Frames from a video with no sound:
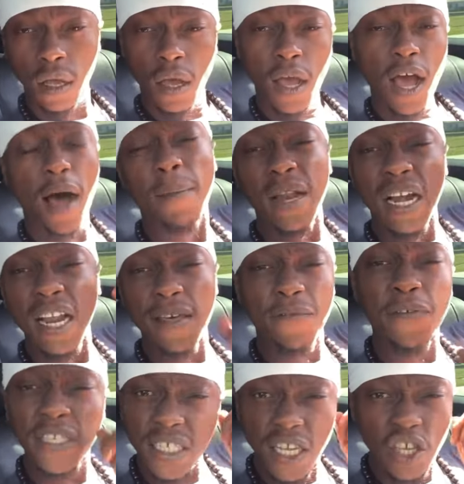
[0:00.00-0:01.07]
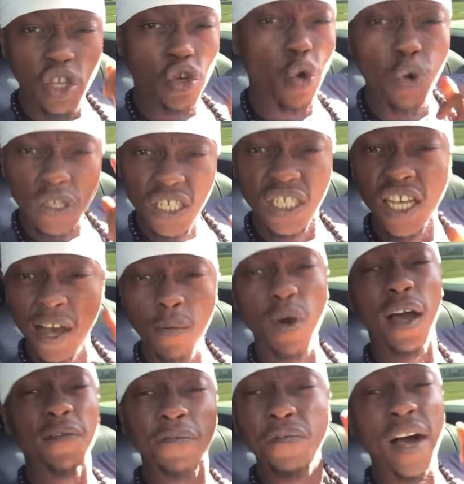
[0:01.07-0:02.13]
I'm live to see you, same
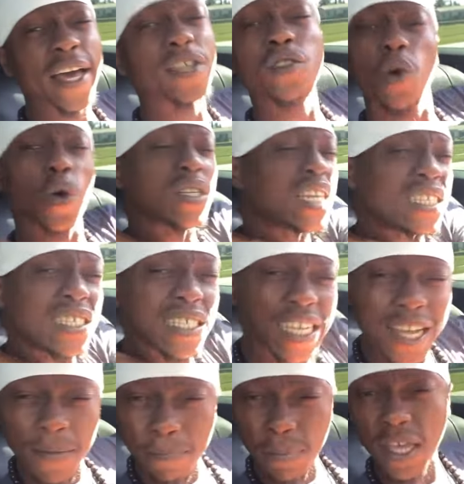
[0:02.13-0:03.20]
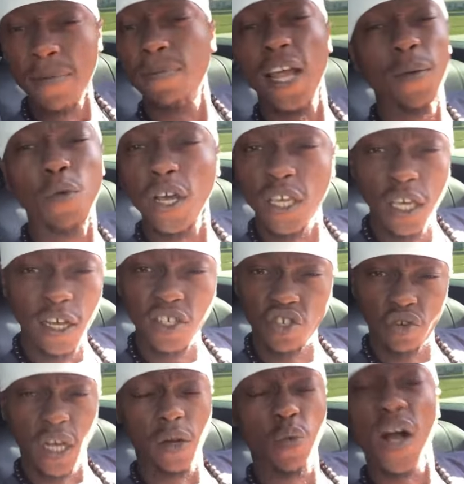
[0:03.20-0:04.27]
one, fight out the same people and we give you
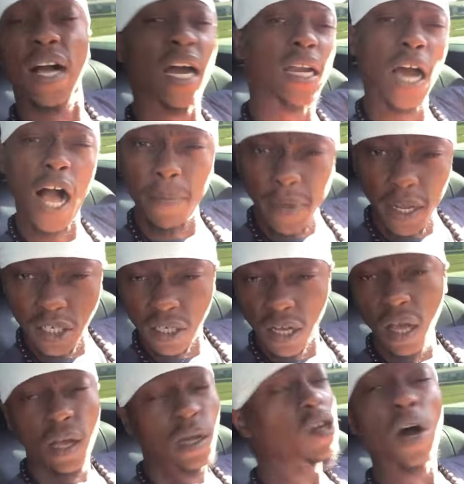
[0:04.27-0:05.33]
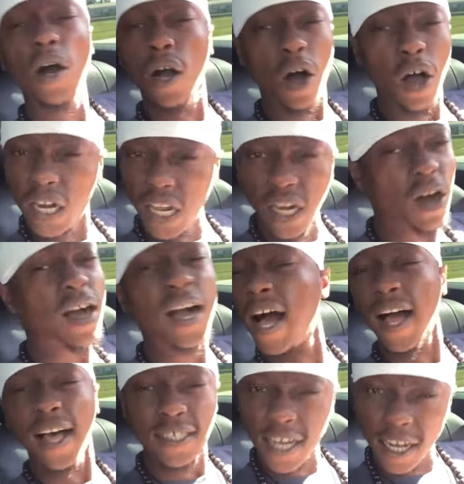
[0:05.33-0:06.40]
strength. What kind of homage? No Gully, no
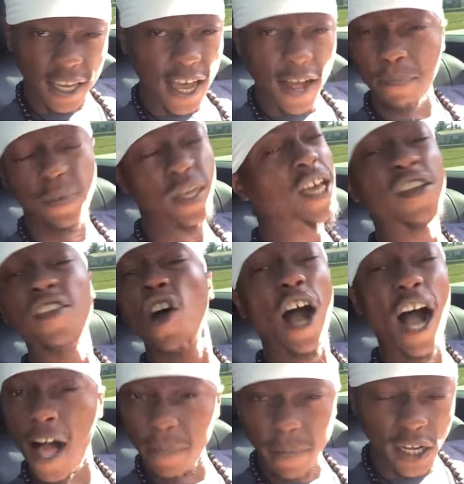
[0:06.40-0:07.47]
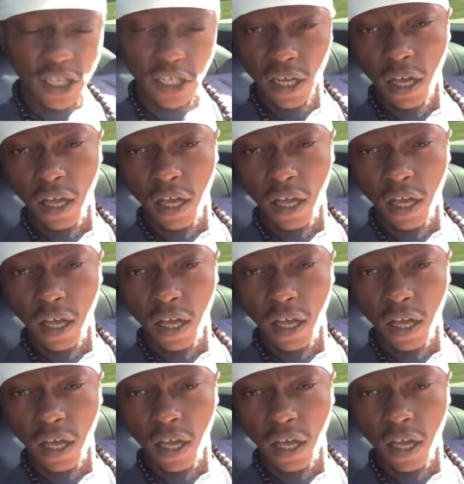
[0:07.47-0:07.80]
Gaza campaign, no homage.